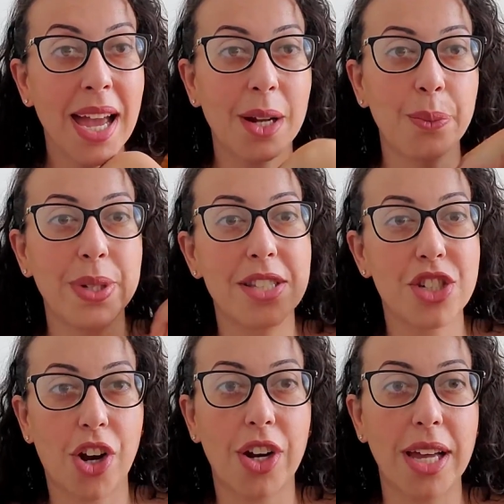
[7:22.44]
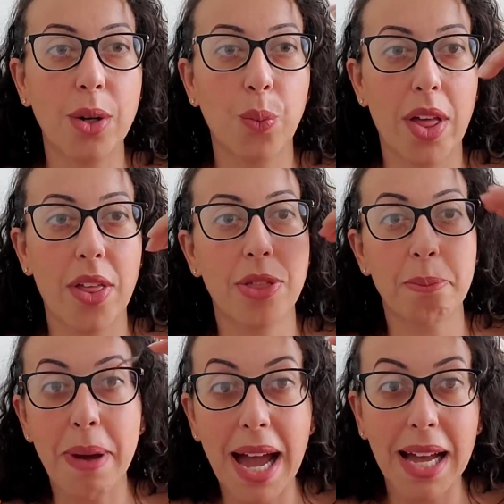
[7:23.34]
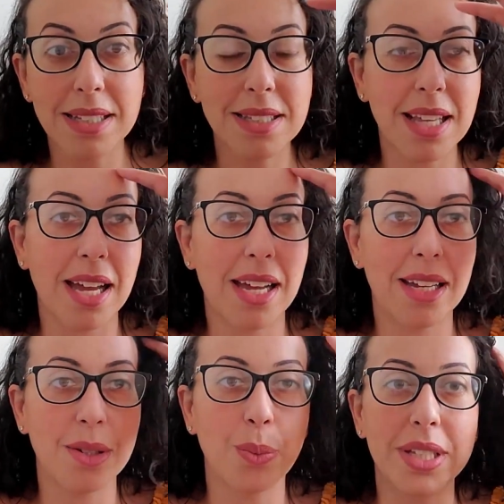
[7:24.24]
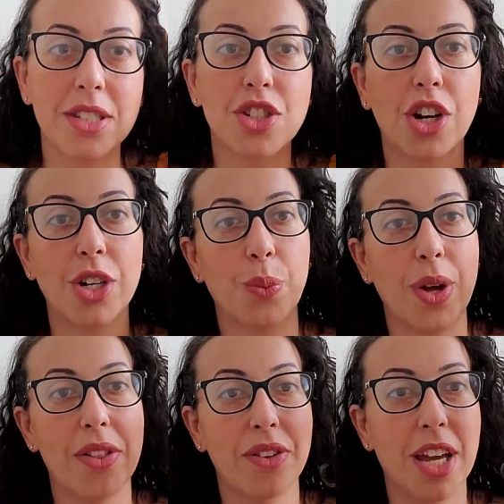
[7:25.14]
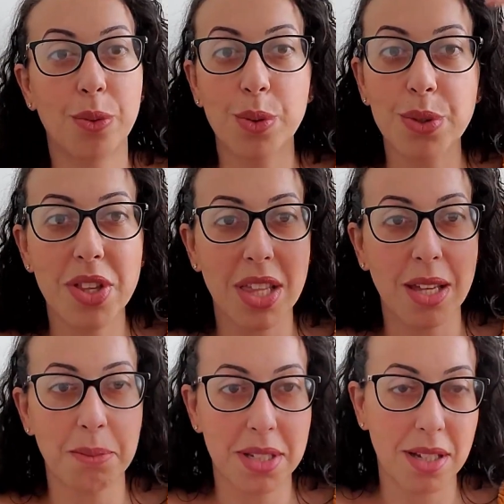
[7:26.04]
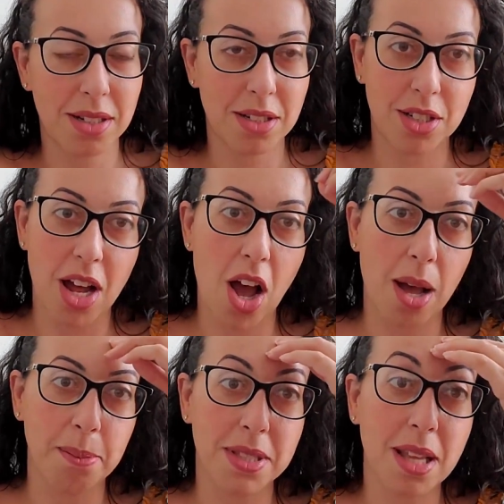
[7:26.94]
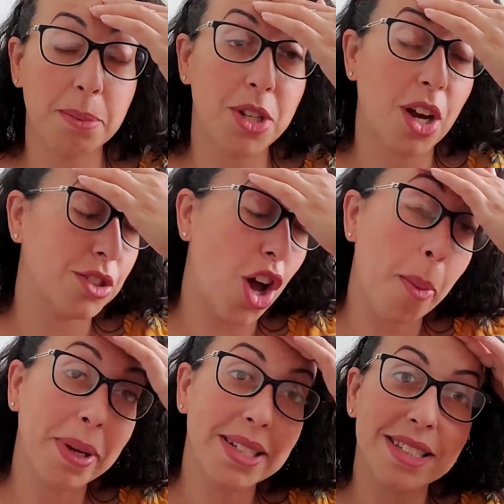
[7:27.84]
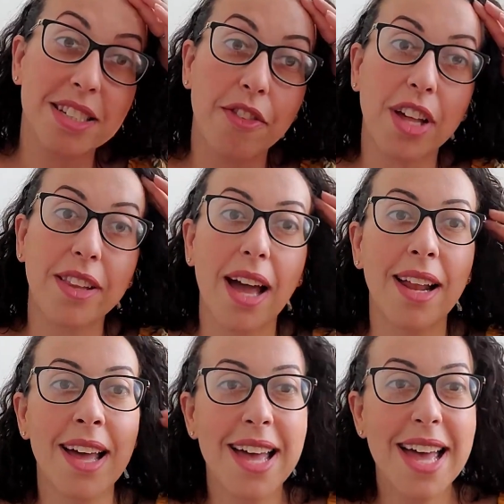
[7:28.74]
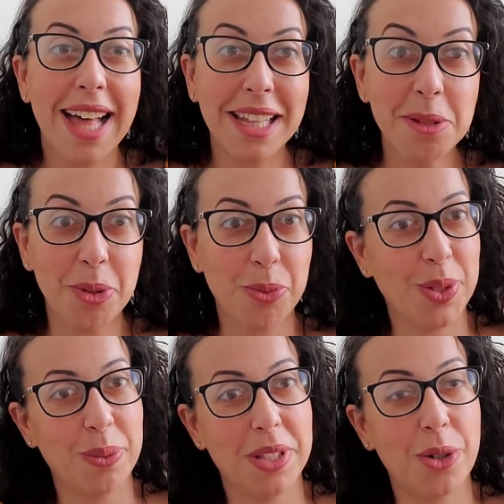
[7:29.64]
and we start it with Mass, and we start it with Nairuz themed topics and stuff like that, and that's been really, really